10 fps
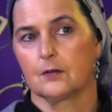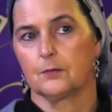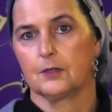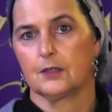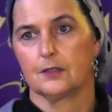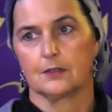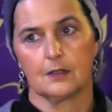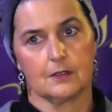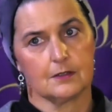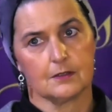But he
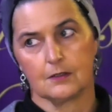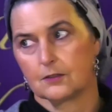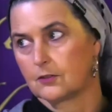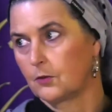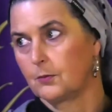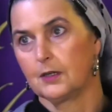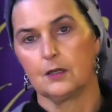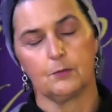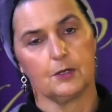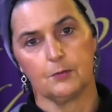said, so many
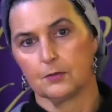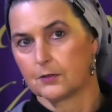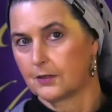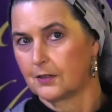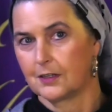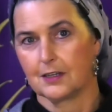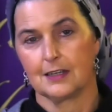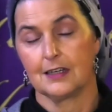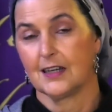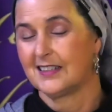people are going to
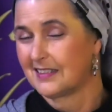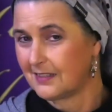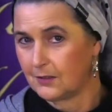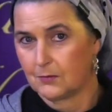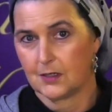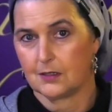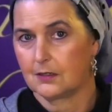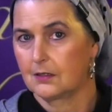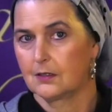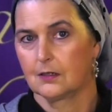not see me,
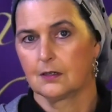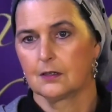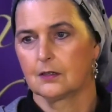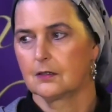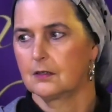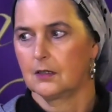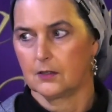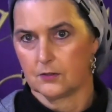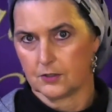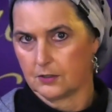and
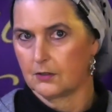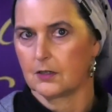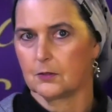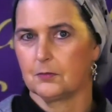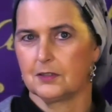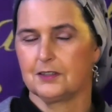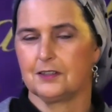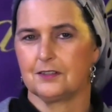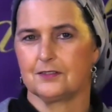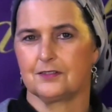they're still going to
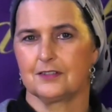believe.